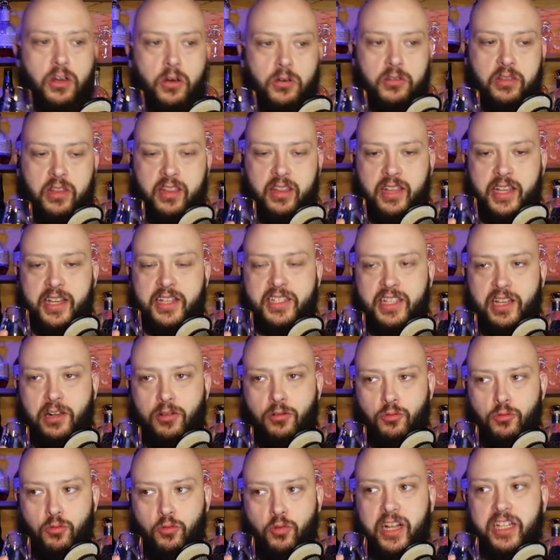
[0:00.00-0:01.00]
though, the things that
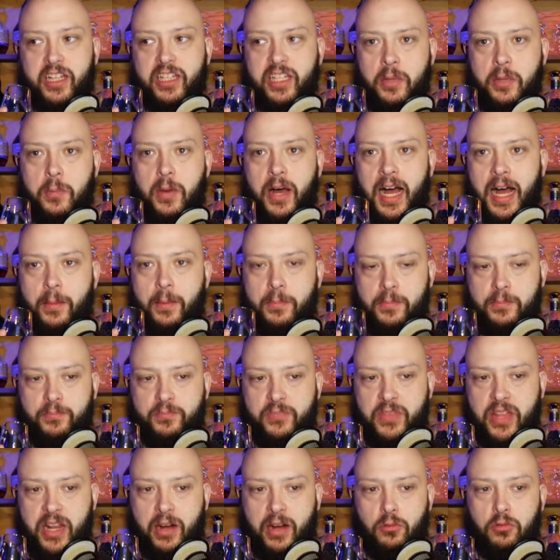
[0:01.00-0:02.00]
really pop
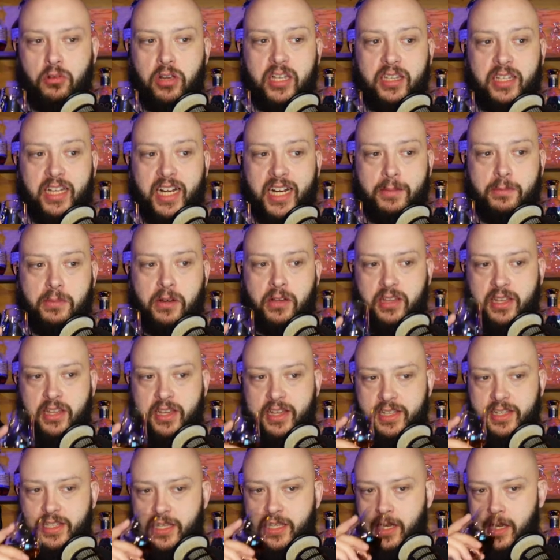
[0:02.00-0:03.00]
that I really like about
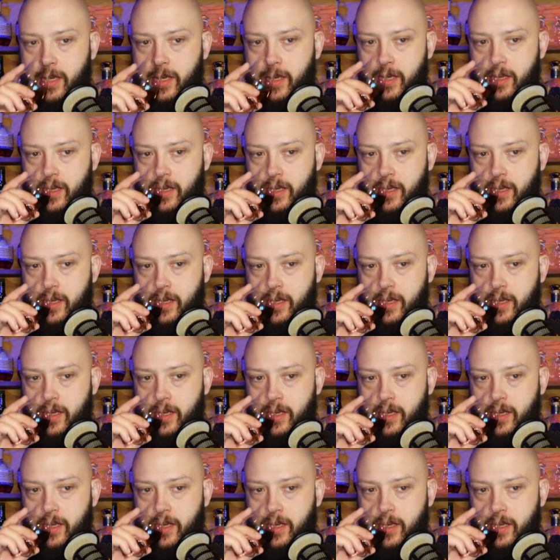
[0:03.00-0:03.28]
this.